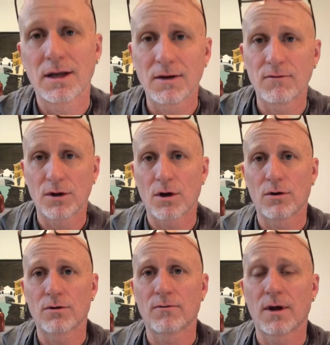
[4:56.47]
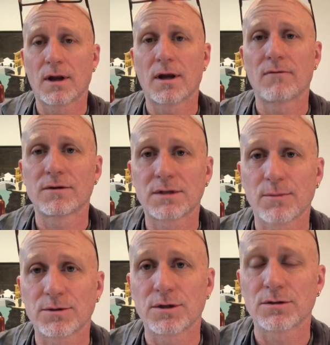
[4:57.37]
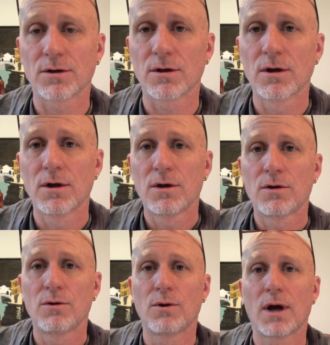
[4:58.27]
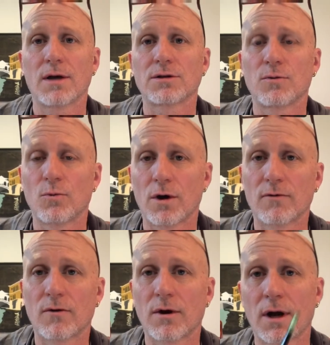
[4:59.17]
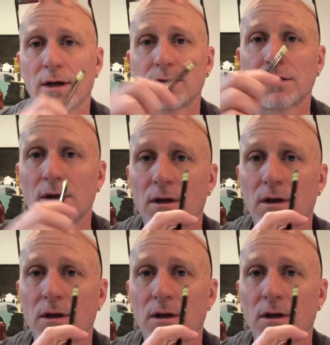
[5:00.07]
Even the color of that. I have a stepsister who has in one of her eyes